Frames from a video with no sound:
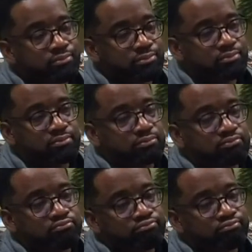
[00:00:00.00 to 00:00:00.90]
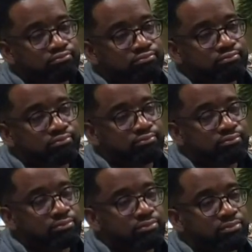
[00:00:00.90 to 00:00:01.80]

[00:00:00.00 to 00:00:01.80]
Nothing is said.